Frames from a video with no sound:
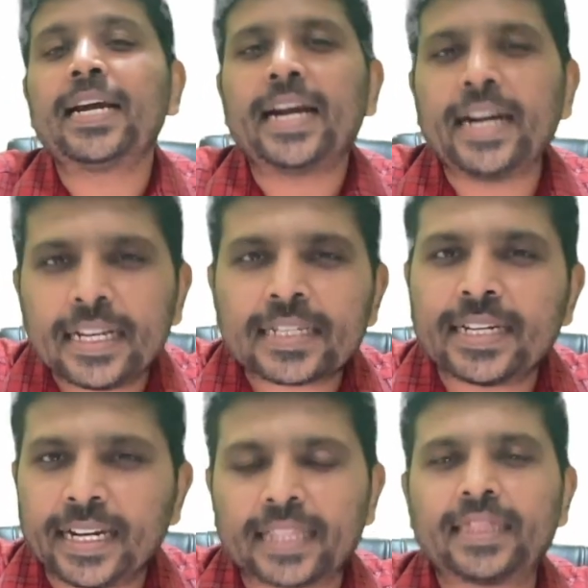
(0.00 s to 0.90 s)
It is
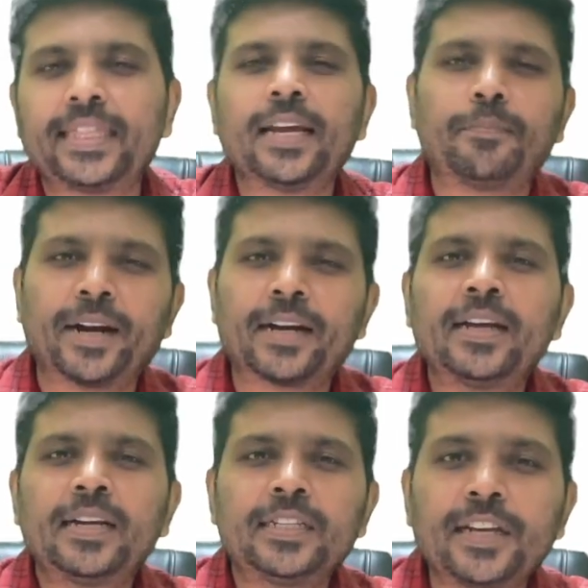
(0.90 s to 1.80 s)
nothing but
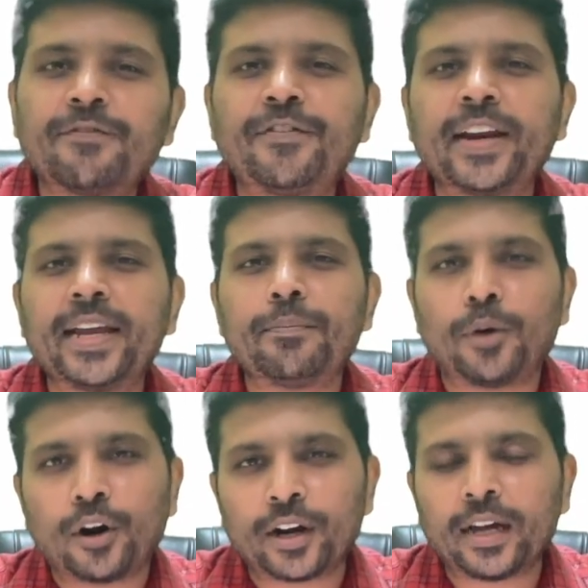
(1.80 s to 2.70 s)
Jeffrey
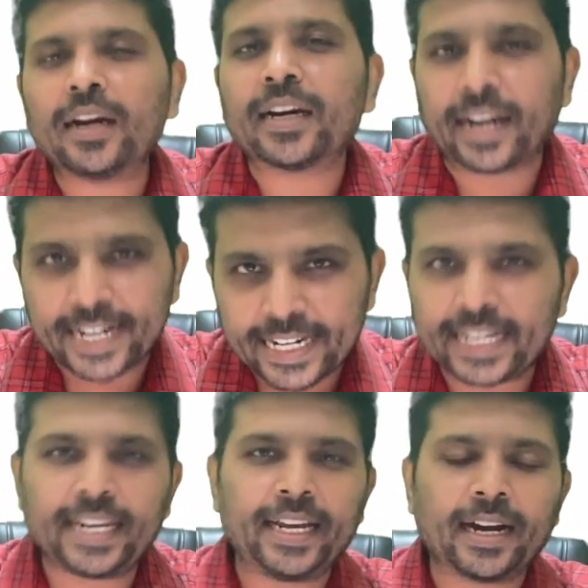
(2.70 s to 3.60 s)
model
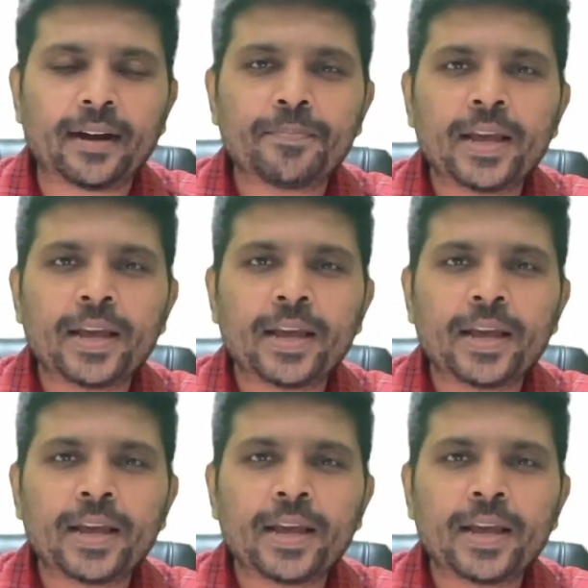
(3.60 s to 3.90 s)
criteria,